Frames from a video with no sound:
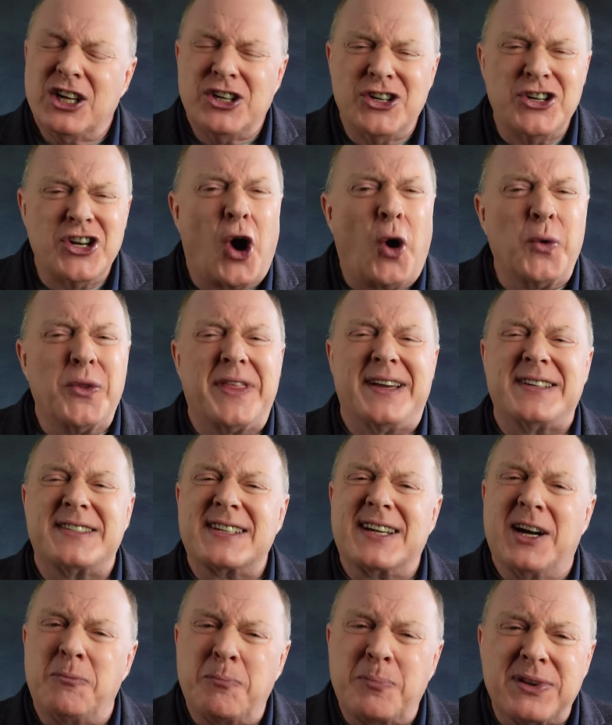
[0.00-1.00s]
Know this,
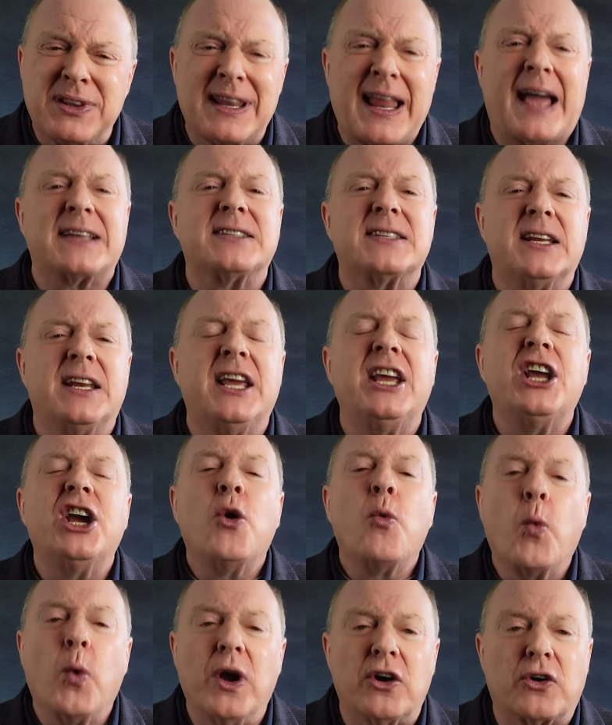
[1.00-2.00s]
complexity
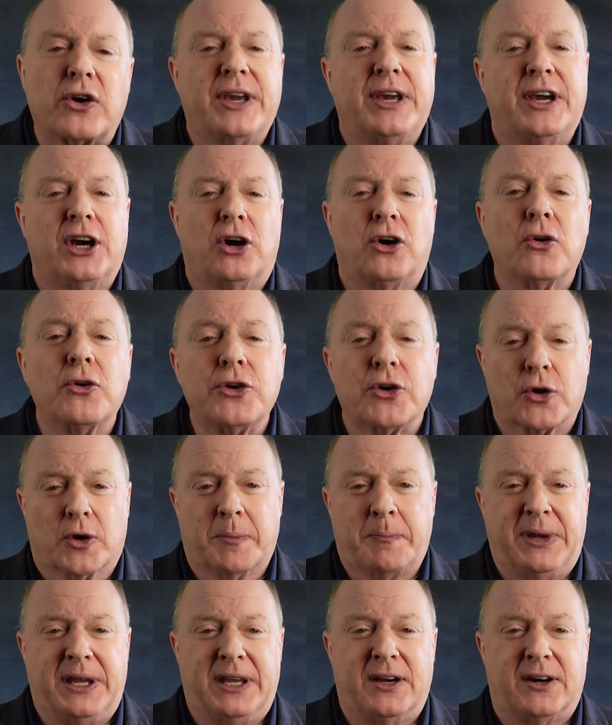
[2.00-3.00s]
will kill your
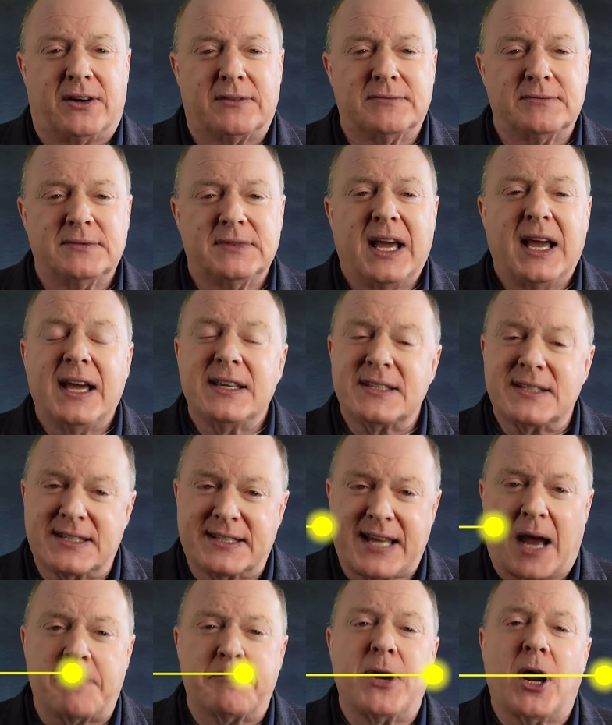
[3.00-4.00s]
appeal.
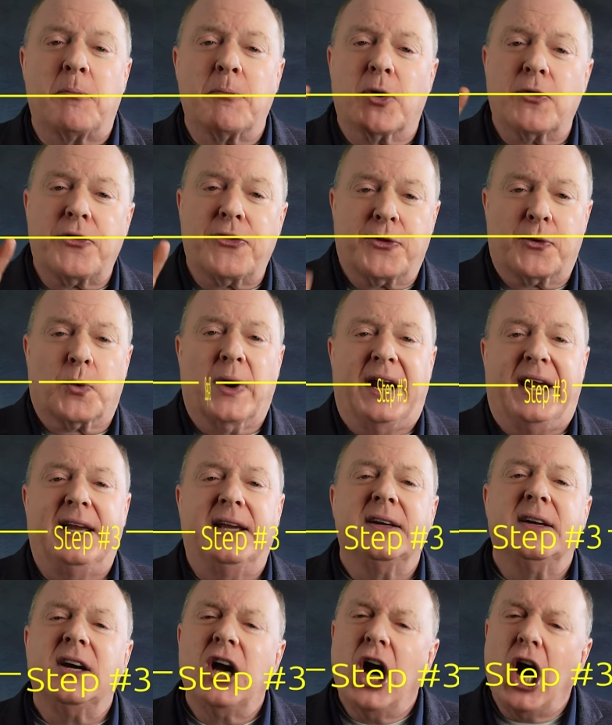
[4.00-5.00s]
Step number 3,
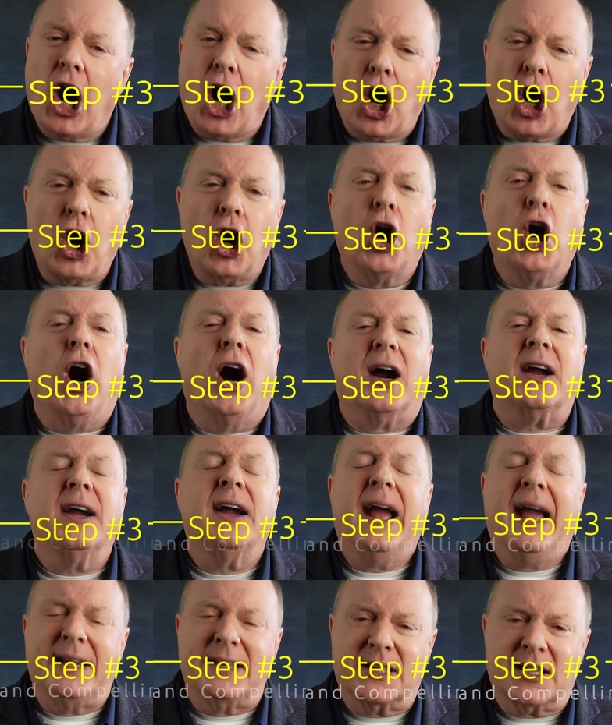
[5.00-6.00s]
a hook
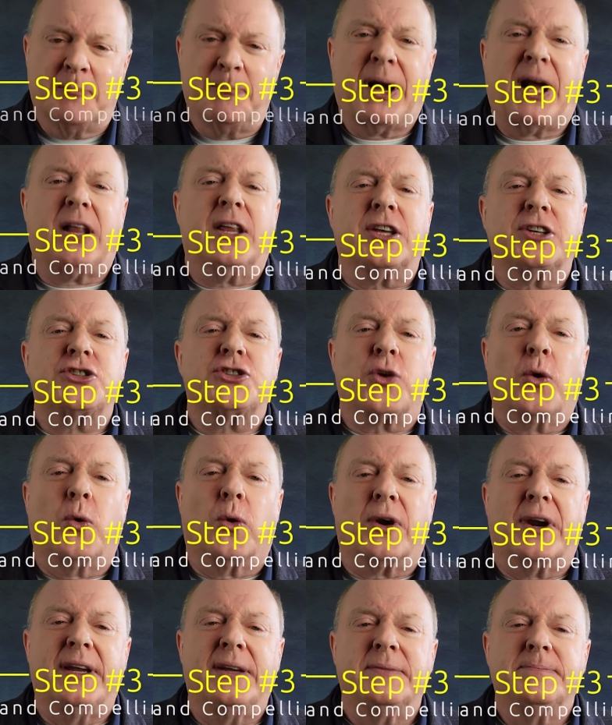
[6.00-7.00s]
and compelling
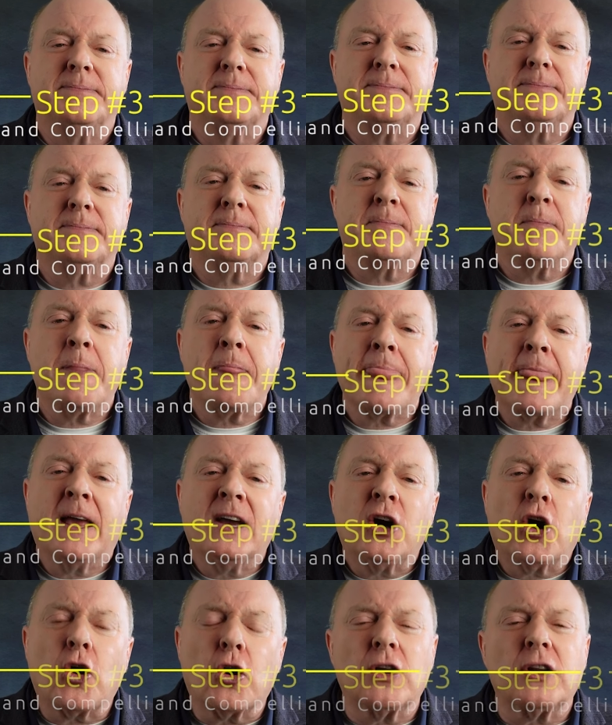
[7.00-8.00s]
story.
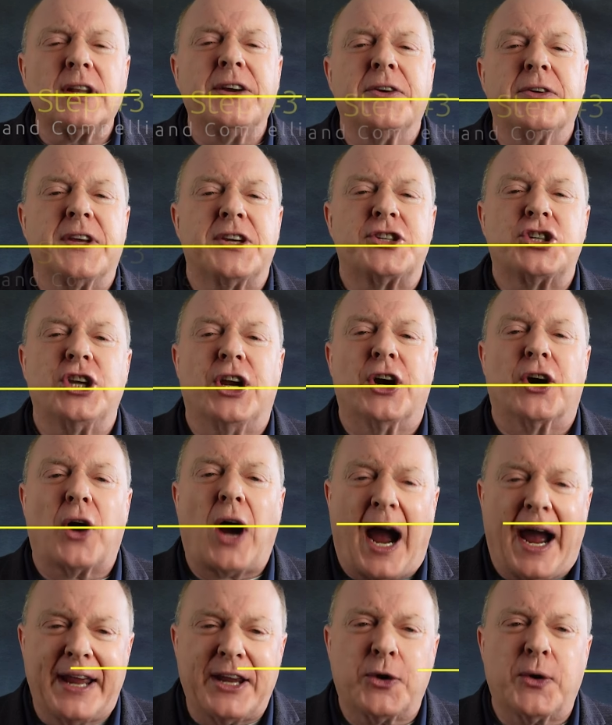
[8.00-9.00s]
Earlier this year,
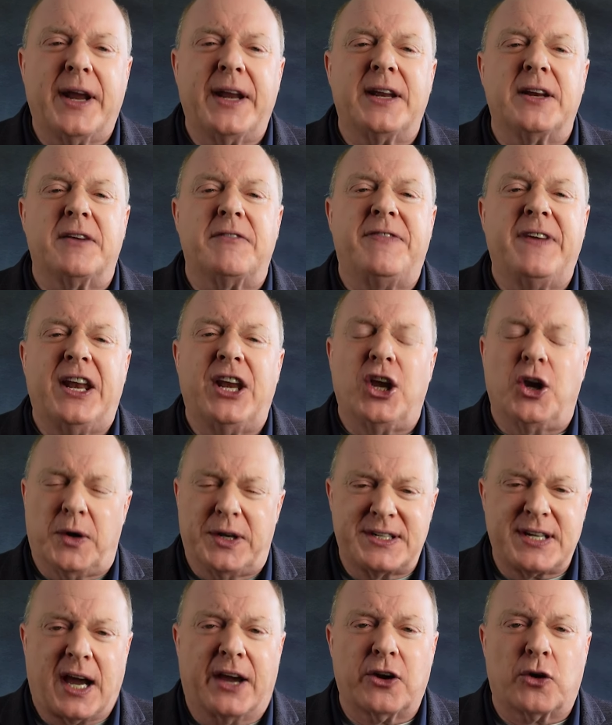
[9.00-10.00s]
I created a video
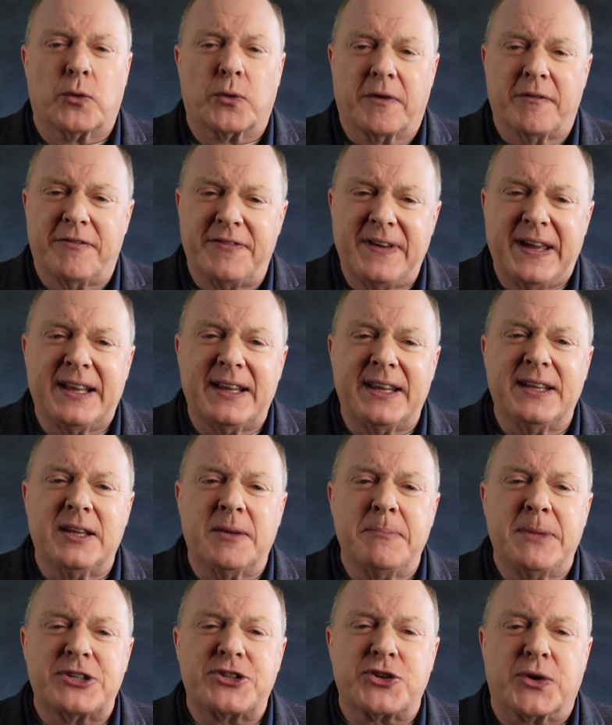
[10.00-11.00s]
entitled Revealing the
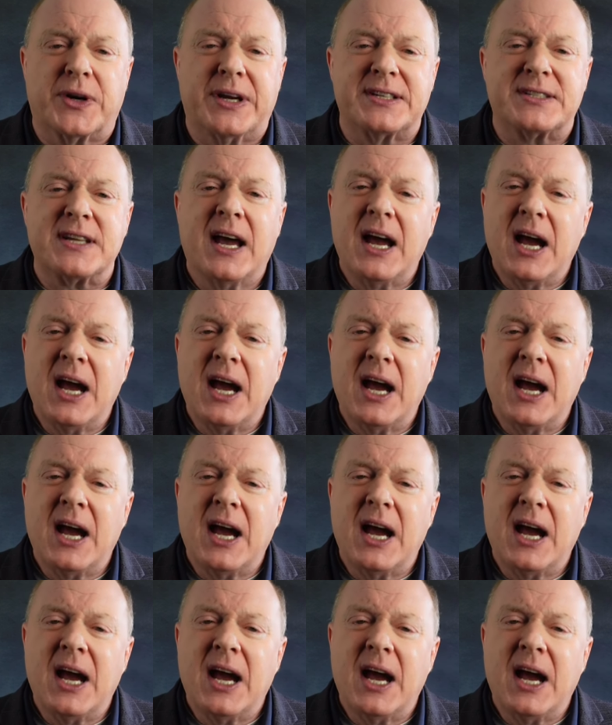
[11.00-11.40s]
Mysteries